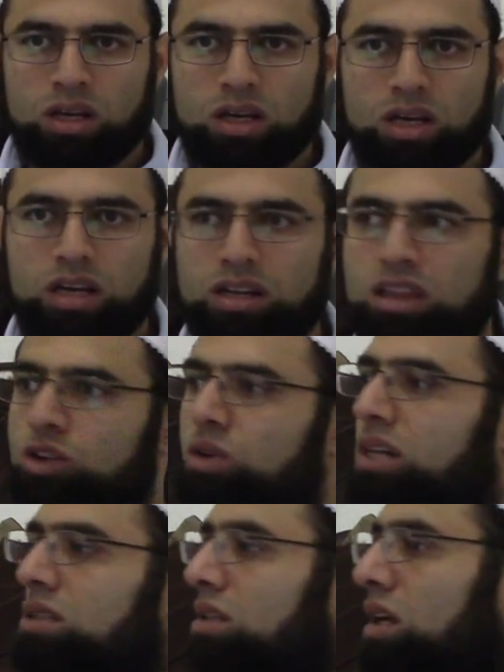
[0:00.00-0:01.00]
Here in the
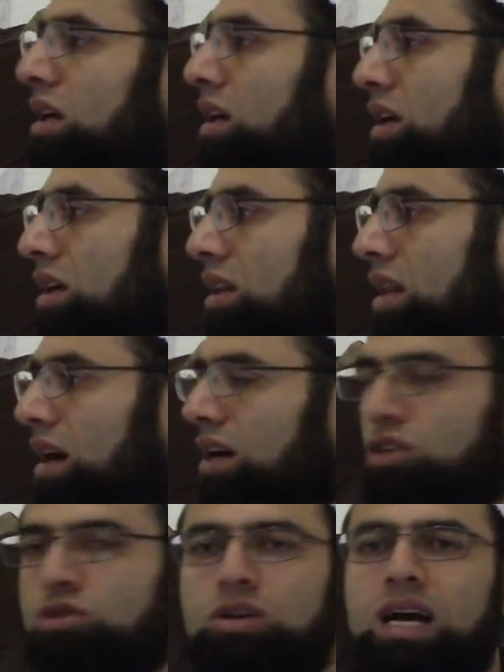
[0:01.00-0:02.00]
US, the,
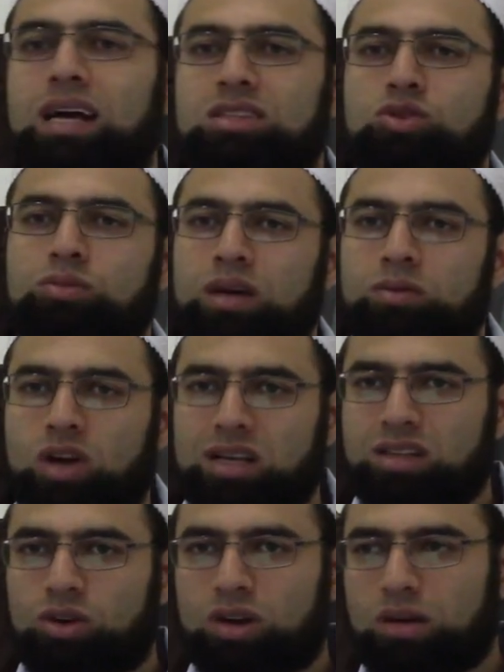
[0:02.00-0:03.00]
you guys, you memorize
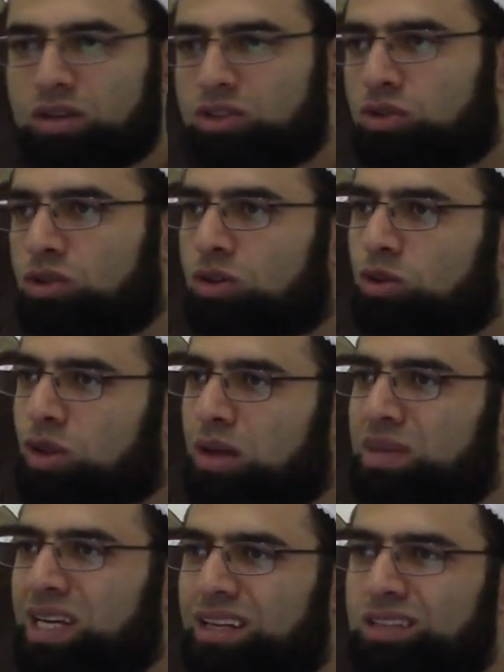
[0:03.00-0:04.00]
the Quran, but you don't know the
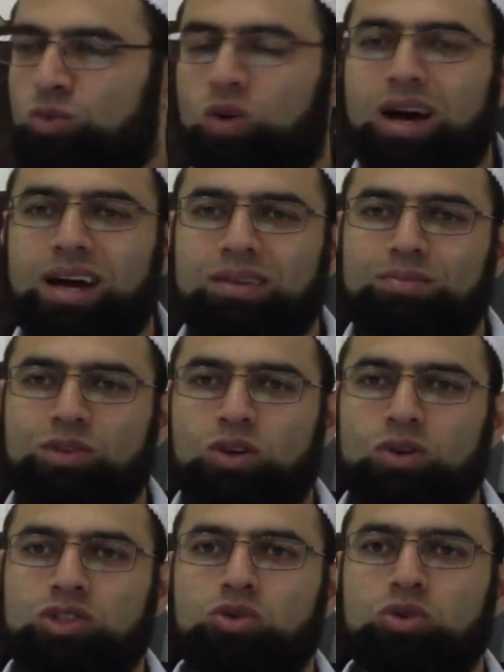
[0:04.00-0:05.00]
meanings. Why?
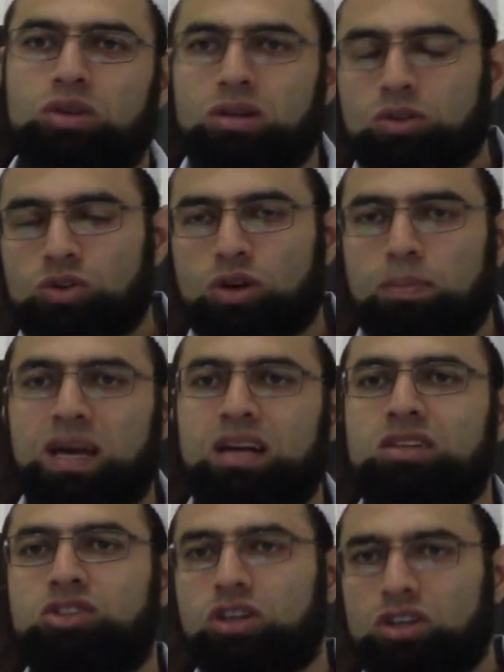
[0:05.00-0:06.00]
Because your, your
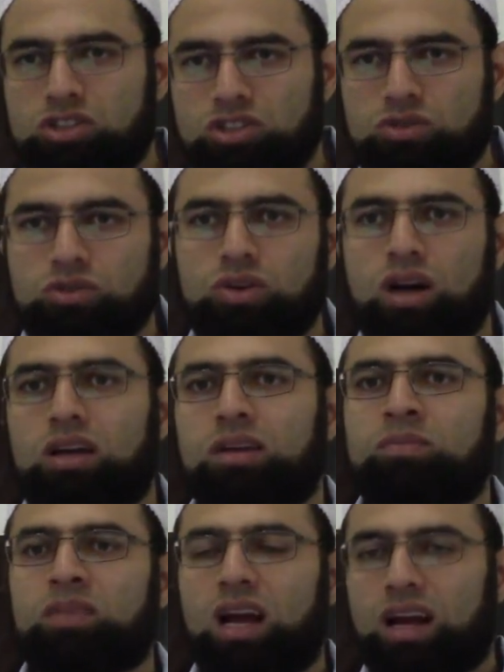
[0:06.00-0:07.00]
parents urge you,
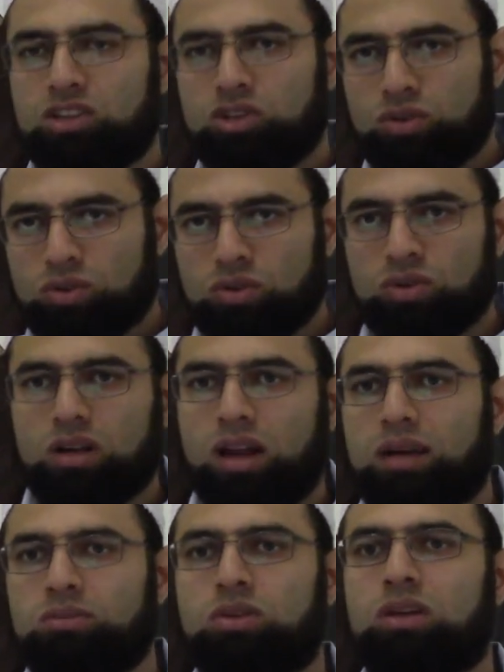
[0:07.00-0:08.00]
and you,
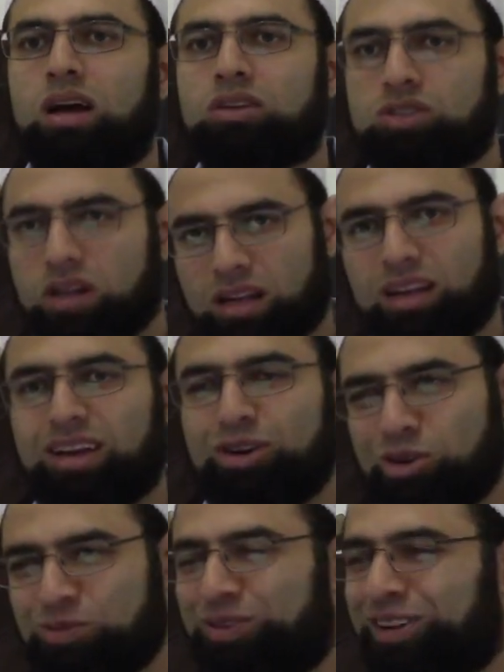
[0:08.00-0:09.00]
alhamdulillah, inshallah,
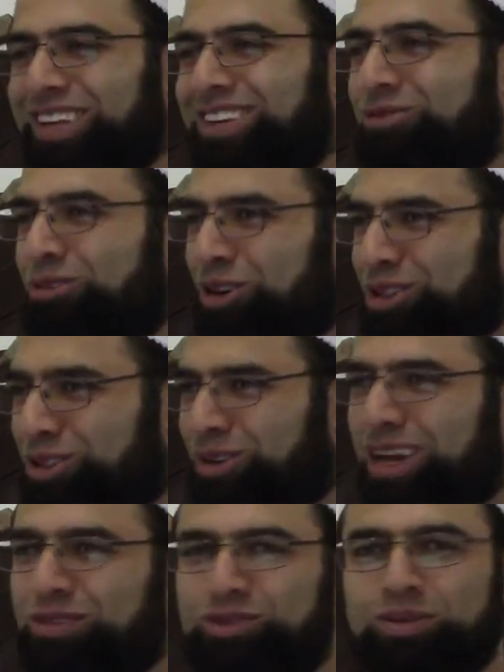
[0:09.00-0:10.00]
hopefully, you also
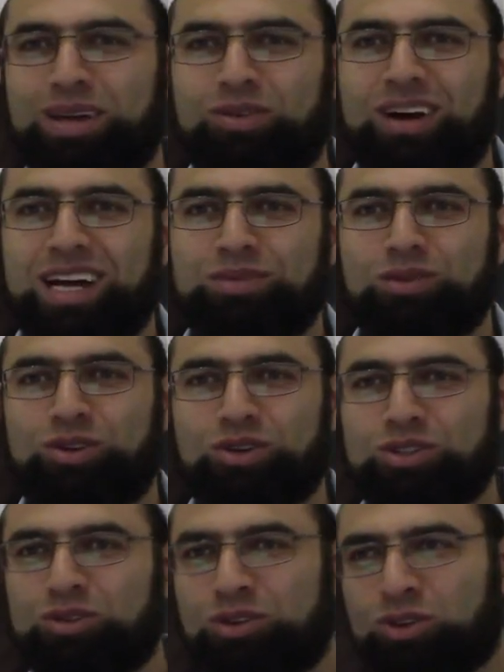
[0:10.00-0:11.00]
love to memorize
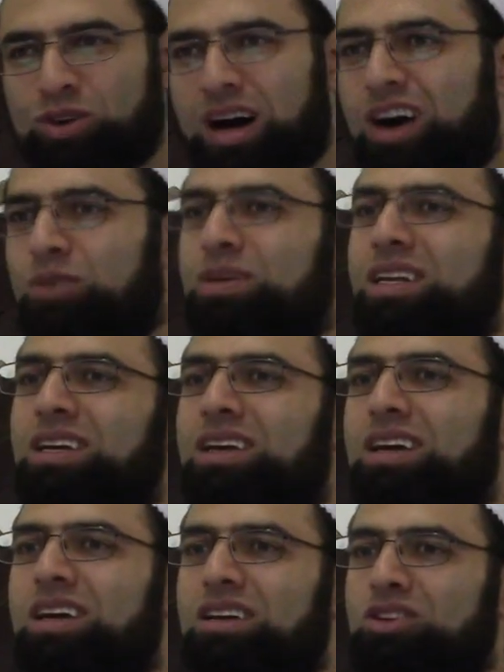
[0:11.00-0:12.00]
because you knew how many,
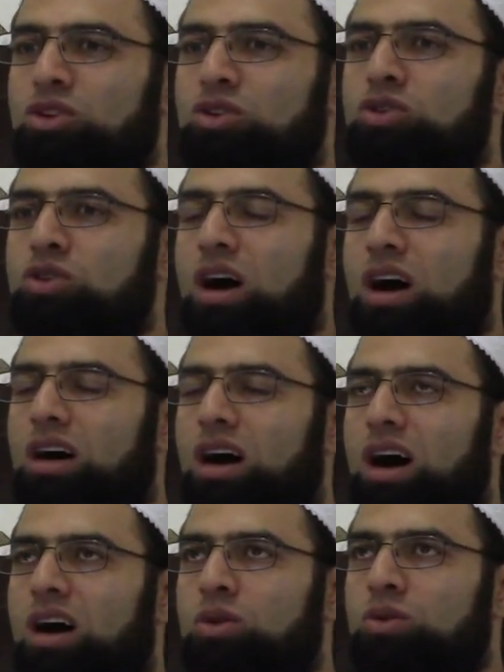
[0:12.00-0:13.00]
you knew how,
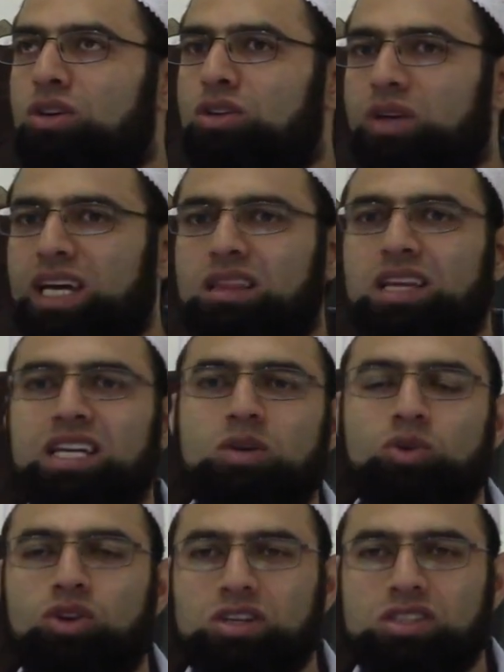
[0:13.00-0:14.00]
how great the
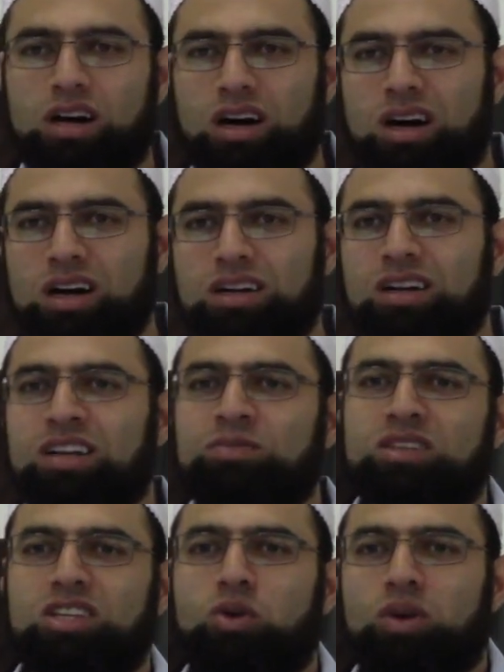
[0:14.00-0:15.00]
rewards are.
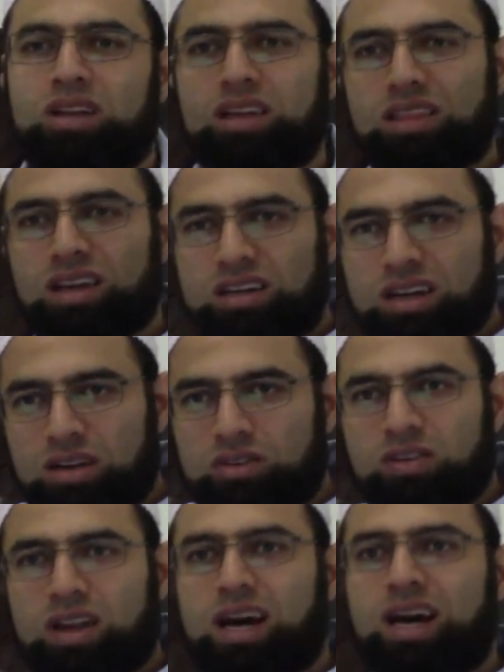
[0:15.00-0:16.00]
You will get the Quran
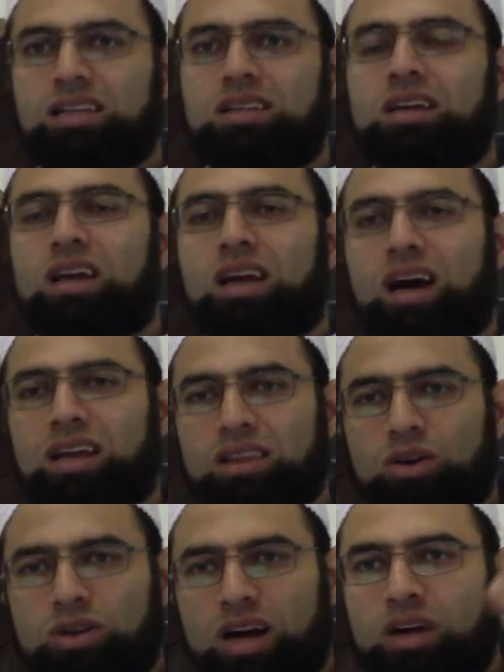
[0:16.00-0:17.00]
of life, and the
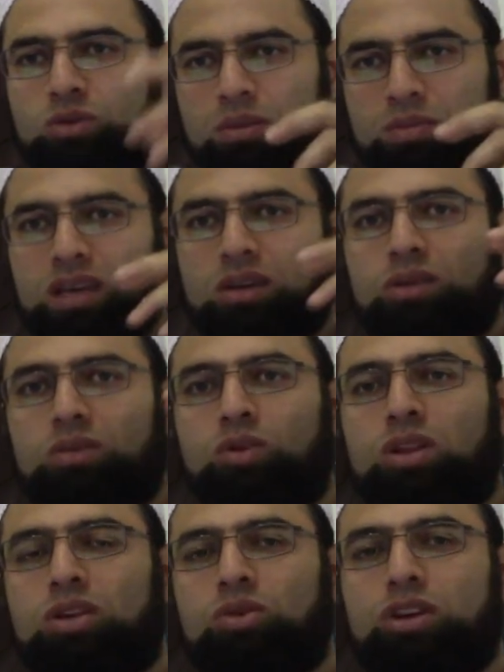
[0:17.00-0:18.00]
Quran will be
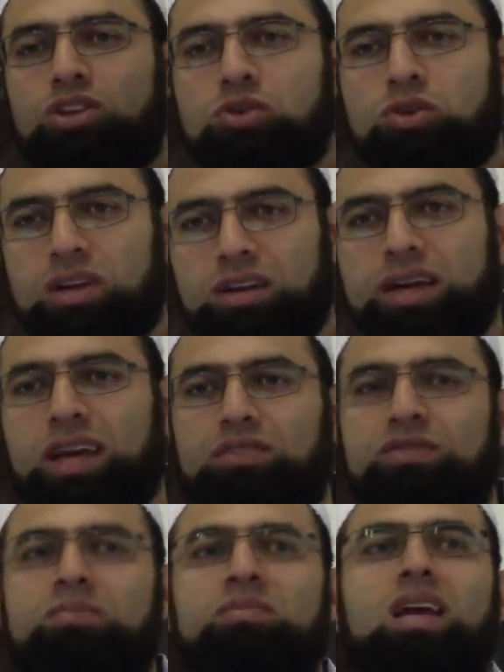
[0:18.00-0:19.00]
with you in your
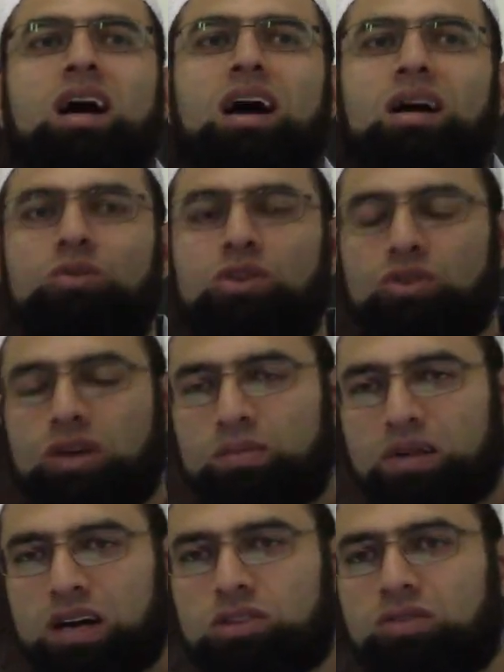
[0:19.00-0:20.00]
grave, and when you come
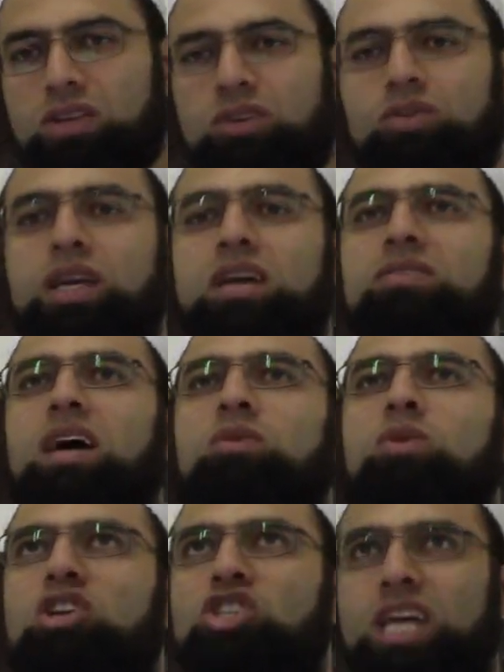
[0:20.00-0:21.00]
out of the grave, and
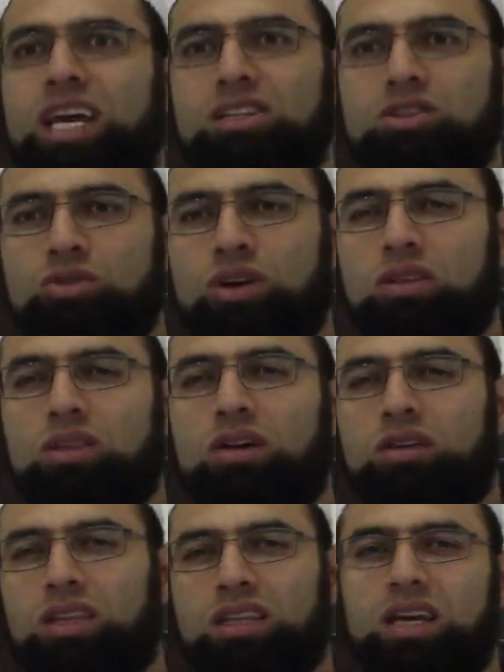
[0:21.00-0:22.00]
will shade you in the,
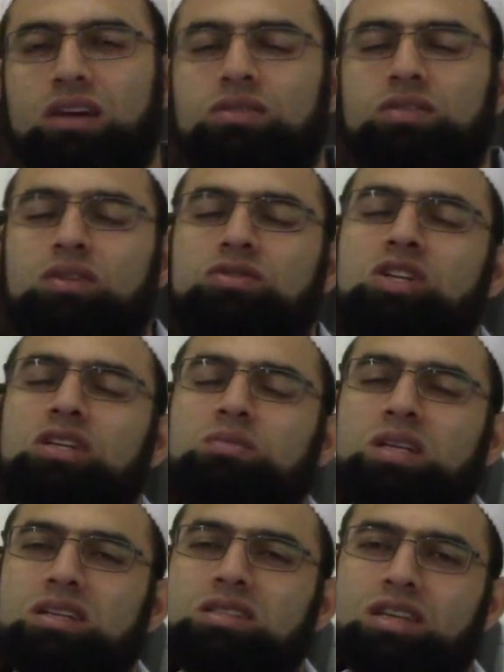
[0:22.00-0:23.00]
on the day of, of
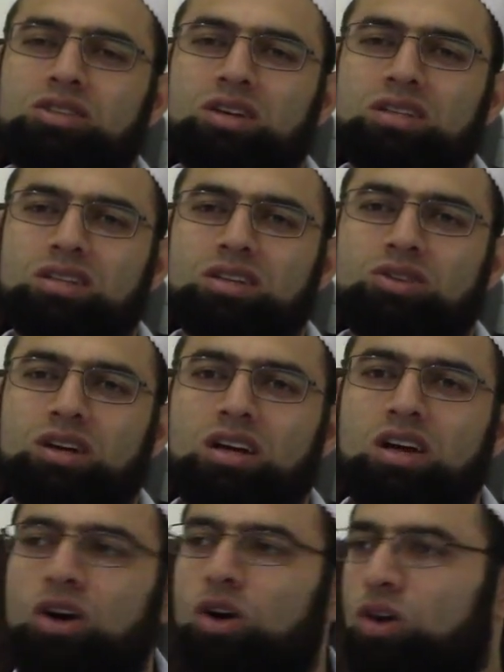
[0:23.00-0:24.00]
judgment, etc., etc
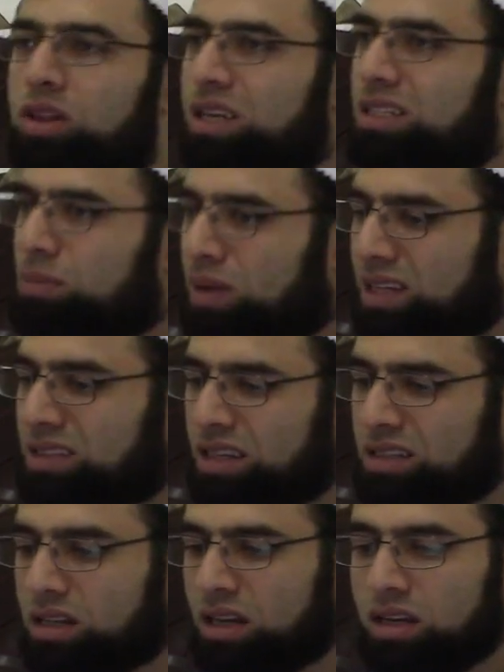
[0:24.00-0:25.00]
all these
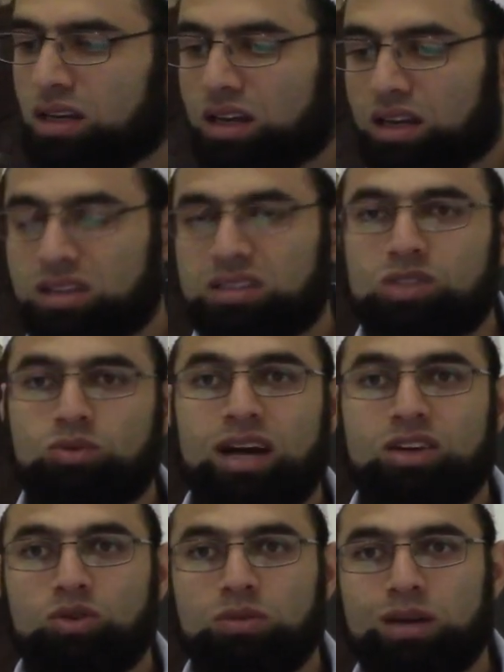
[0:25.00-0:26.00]
blessings. And this is
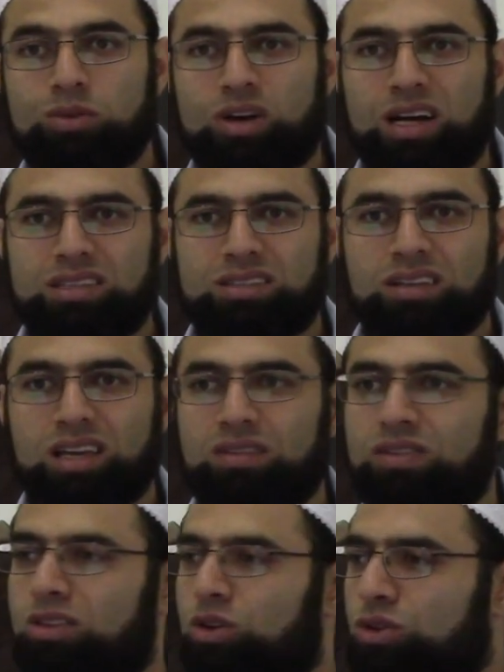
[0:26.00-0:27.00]
why you memorize,
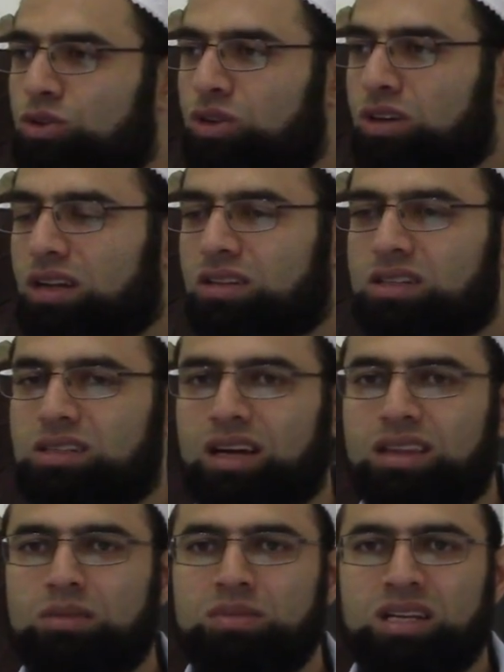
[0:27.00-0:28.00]
even though you don't understand
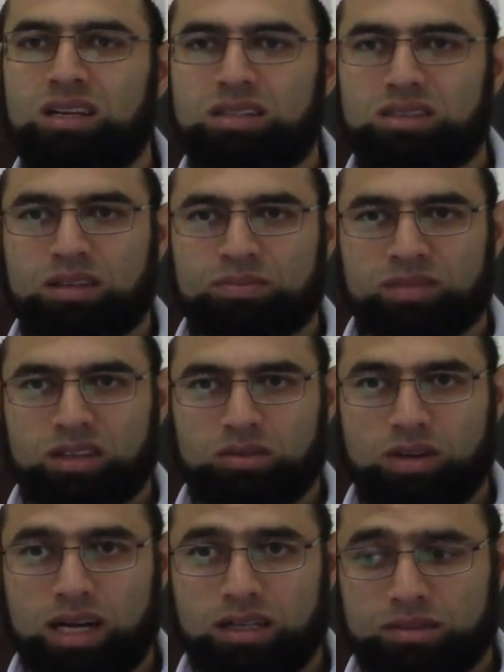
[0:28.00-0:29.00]
the meanings,
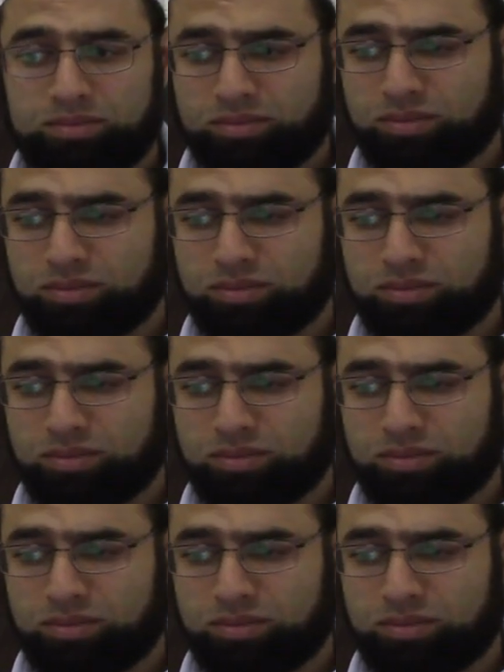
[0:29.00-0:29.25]
right?